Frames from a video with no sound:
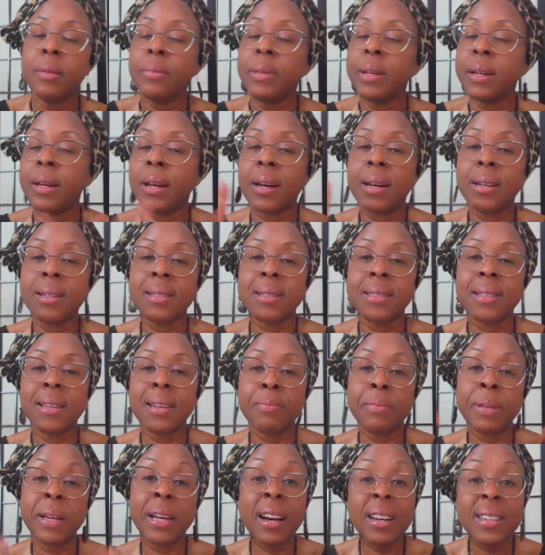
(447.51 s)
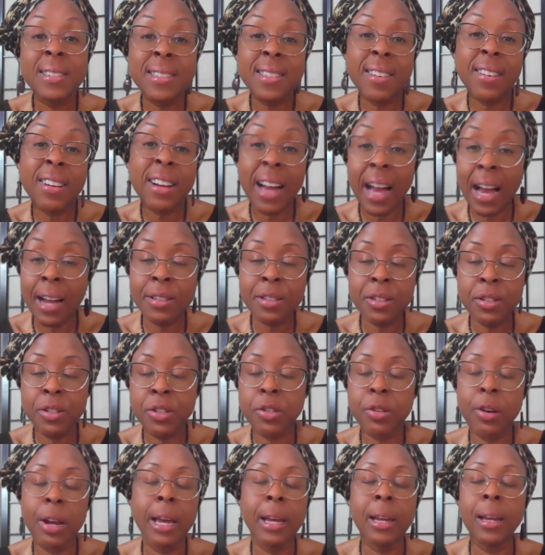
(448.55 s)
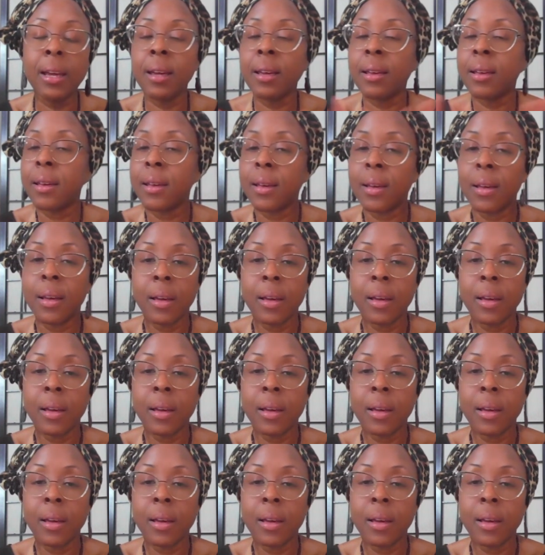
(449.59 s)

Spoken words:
Because they're concentrated,